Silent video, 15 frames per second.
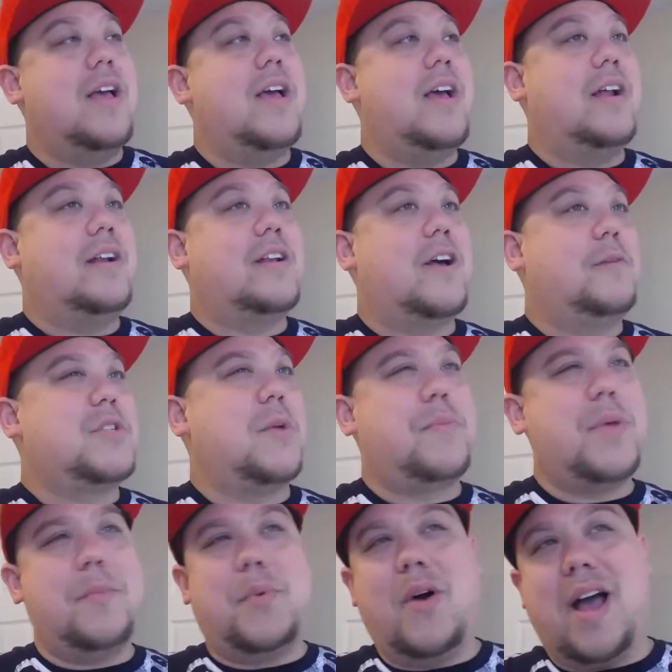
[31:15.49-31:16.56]
And some
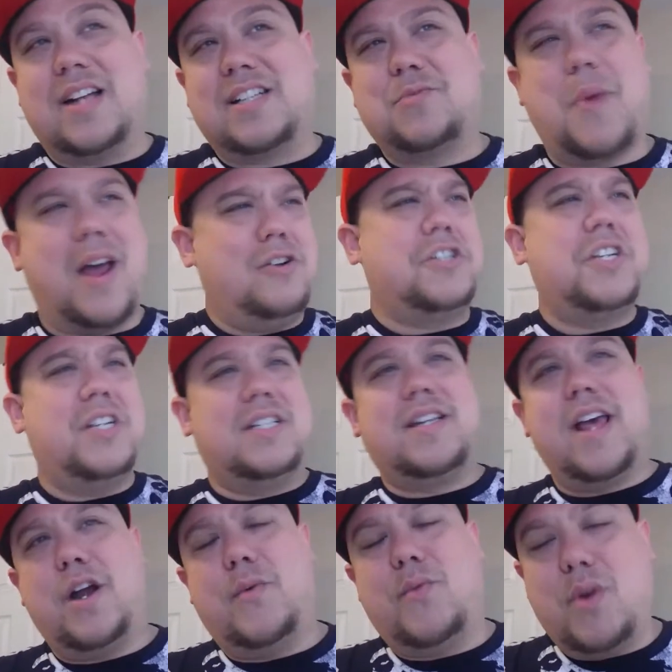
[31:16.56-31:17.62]
people ask, why don't you just
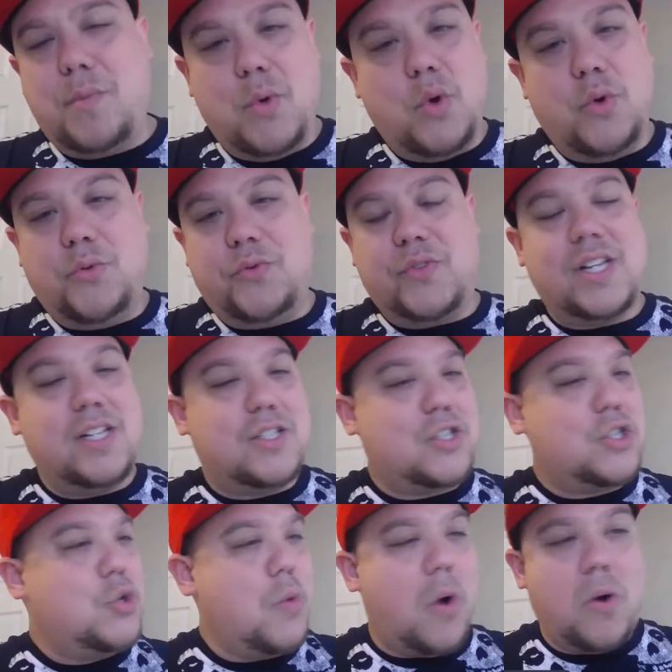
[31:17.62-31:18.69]
get it removed?
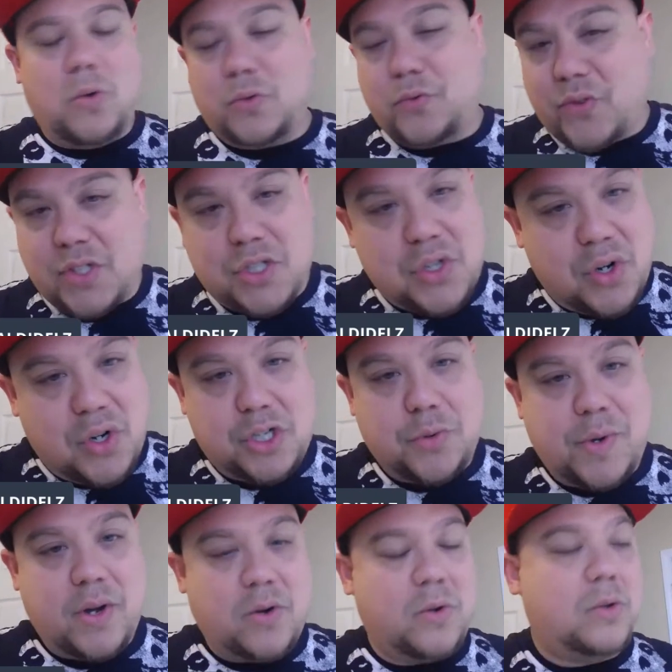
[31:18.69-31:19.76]
He's too old for
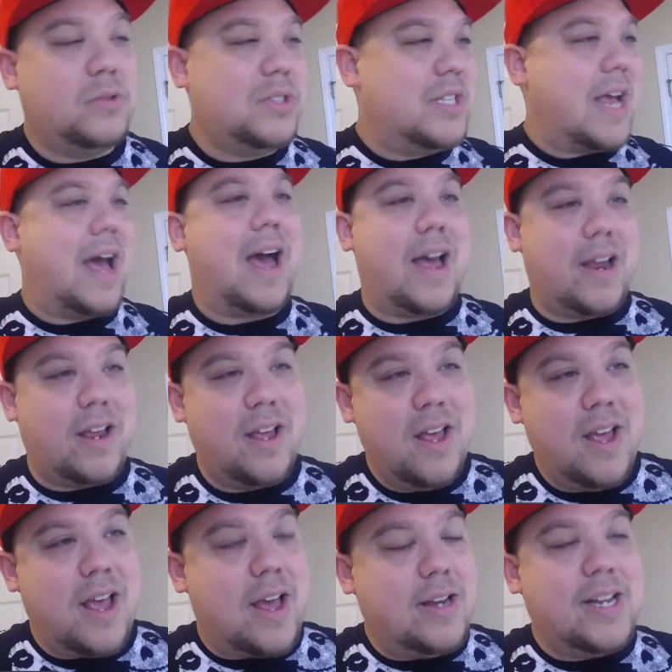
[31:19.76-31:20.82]
surgery or he'll die.
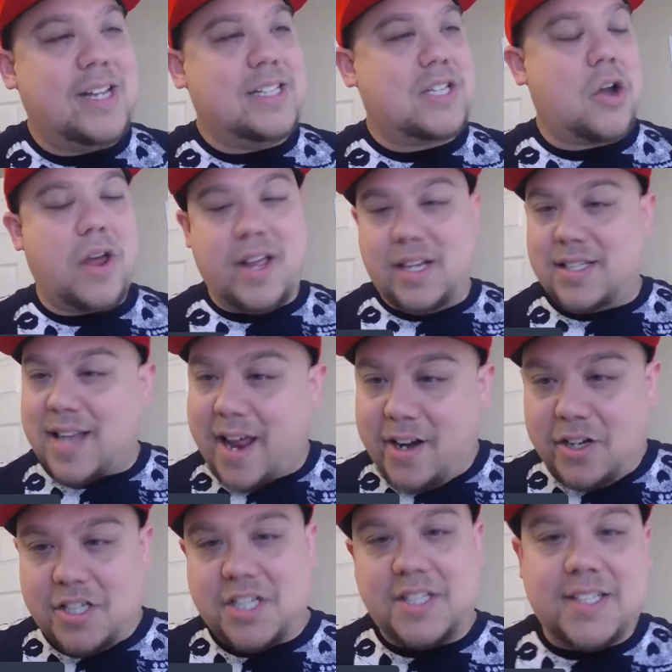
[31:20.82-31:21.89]
And his
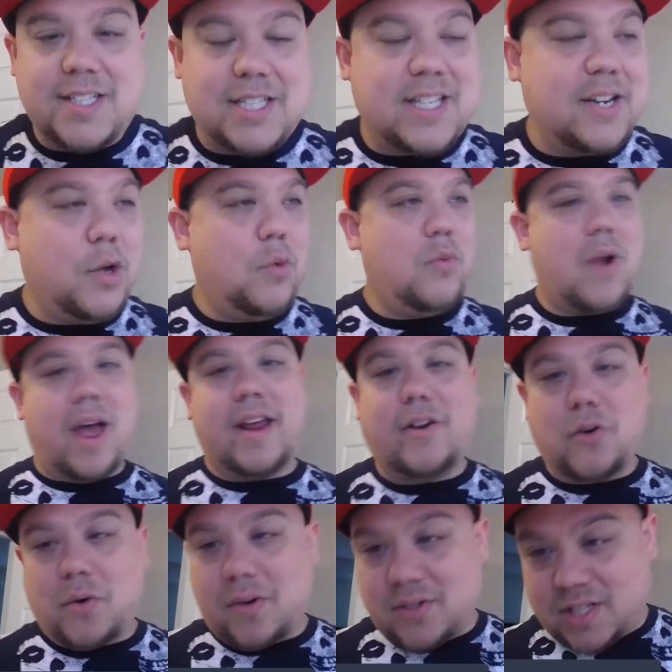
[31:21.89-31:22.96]
energy is still
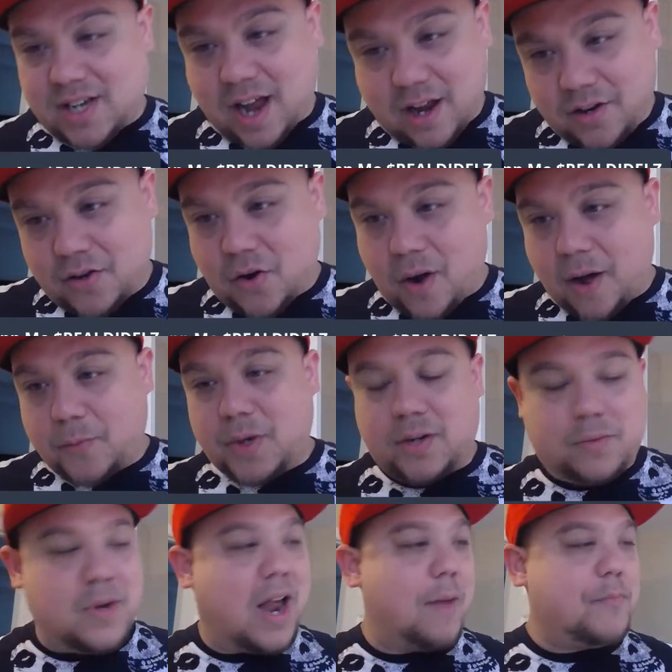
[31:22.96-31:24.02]
right, or else, you know, I
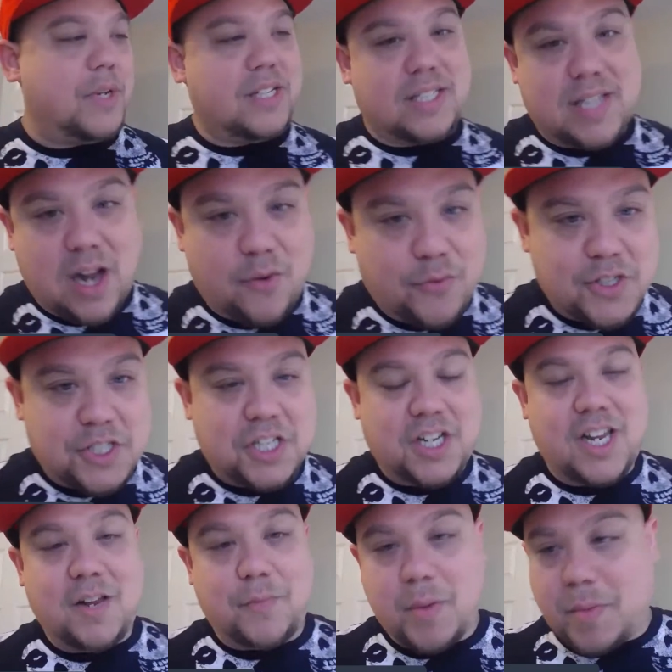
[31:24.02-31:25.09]
would not be selfish
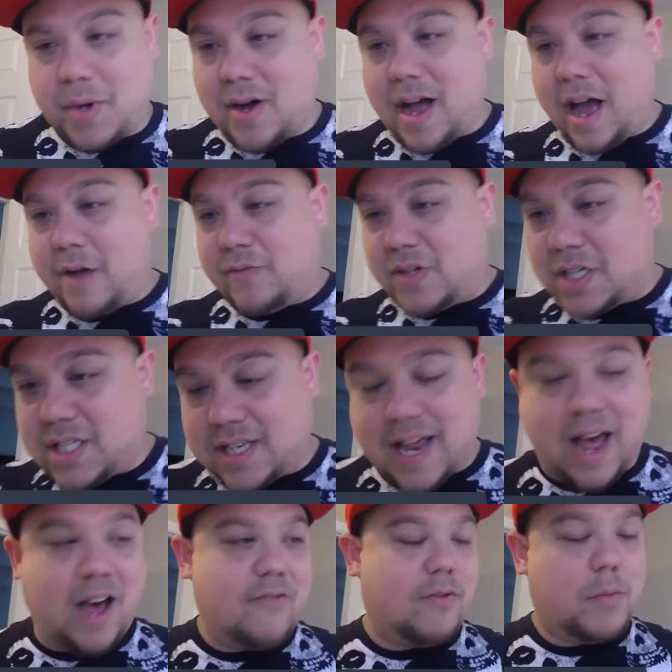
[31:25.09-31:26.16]
and keep him alive just
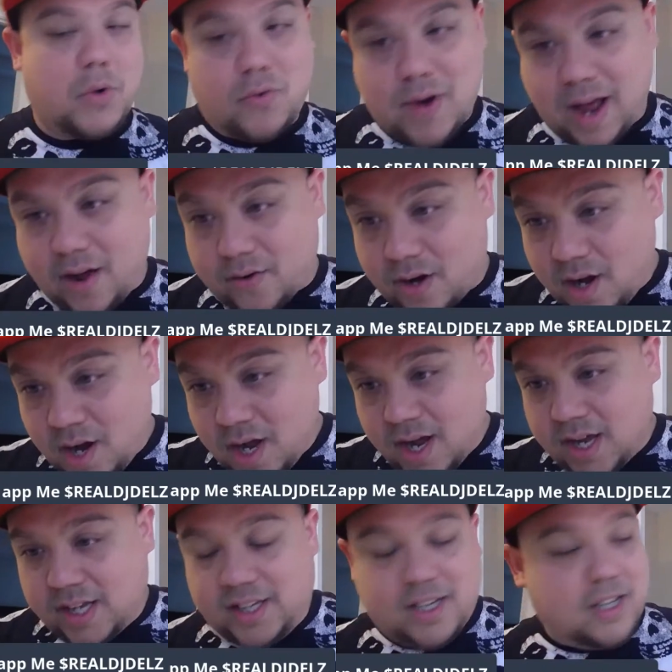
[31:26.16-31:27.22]
to have him around.
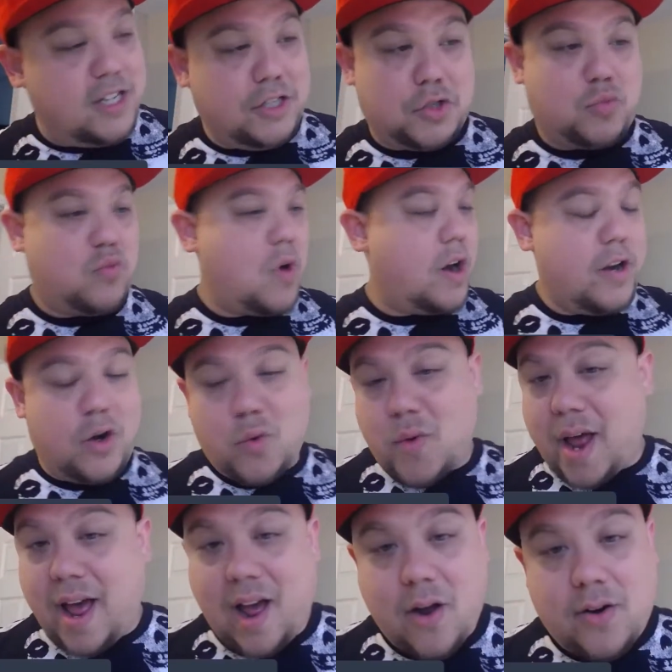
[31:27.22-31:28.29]
He's running
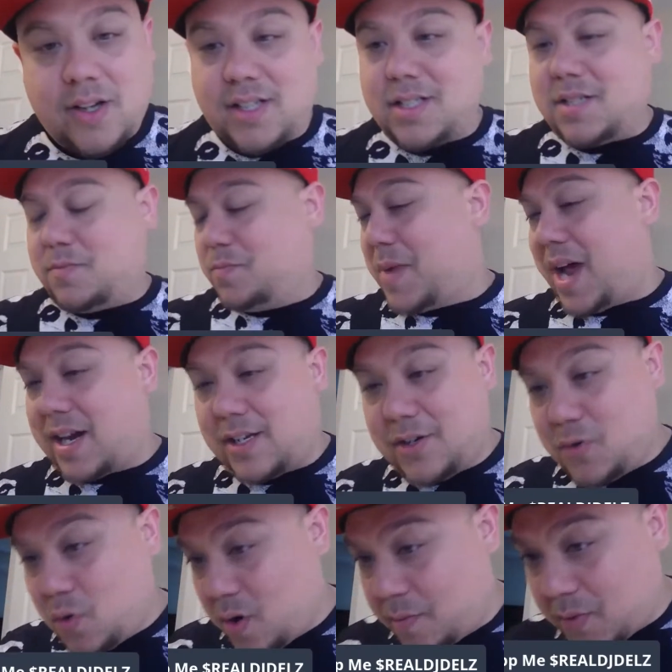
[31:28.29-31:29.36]
around. He's back
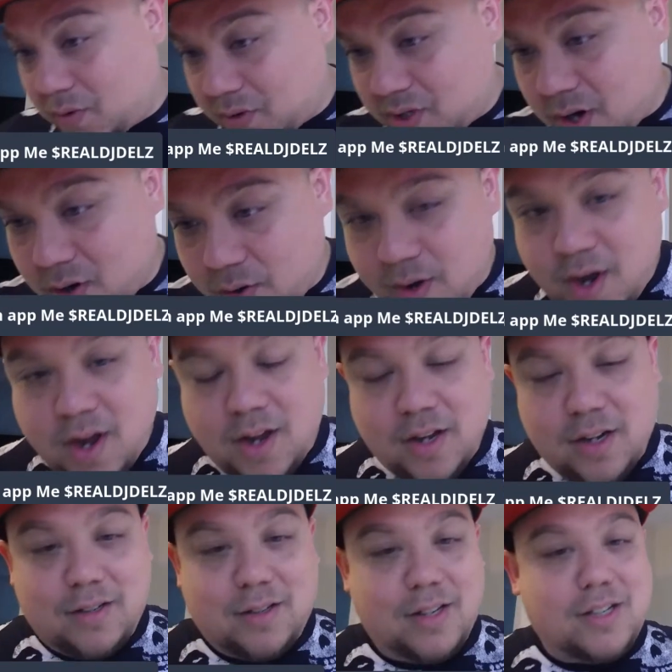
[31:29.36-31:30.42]
to normal. So
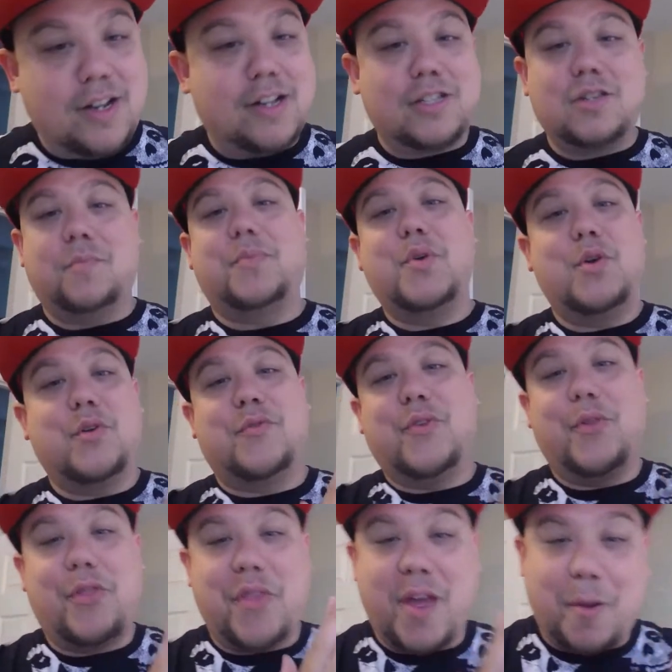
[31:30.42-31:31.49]
it's a
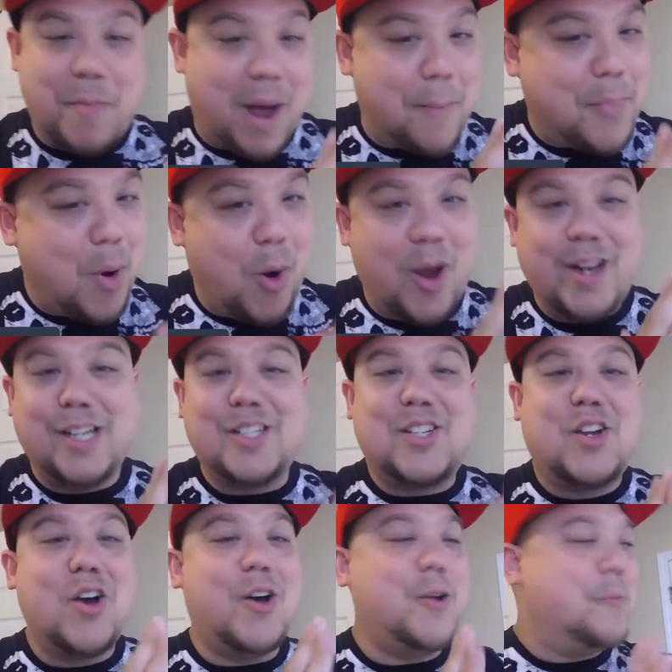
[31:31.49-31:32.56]
beautiful thing. My boy is
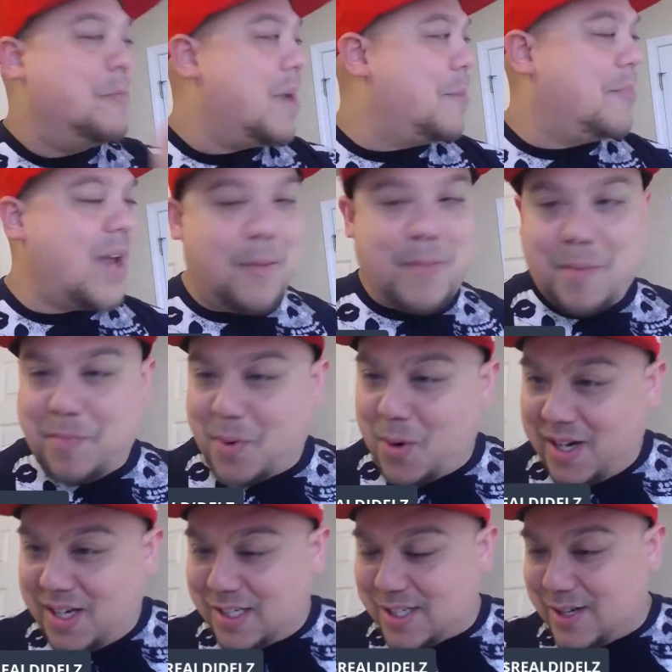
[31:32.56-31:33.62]
good. My baby
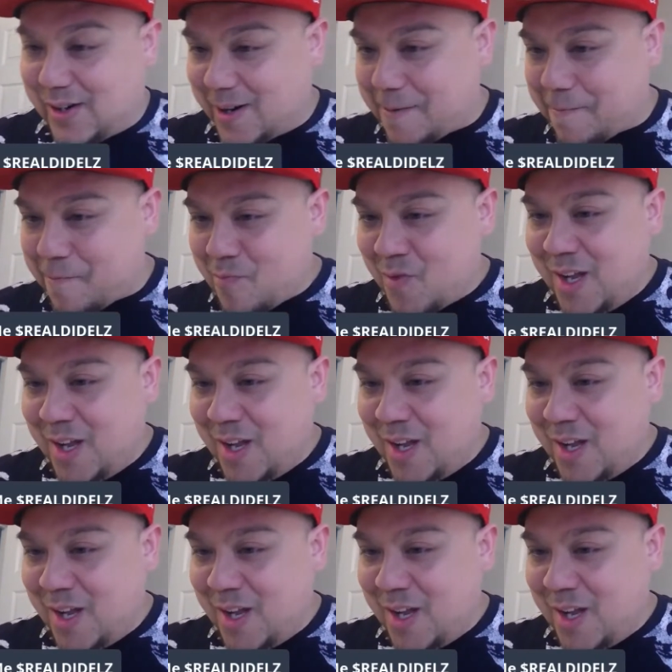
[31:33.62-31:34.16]
boy is good.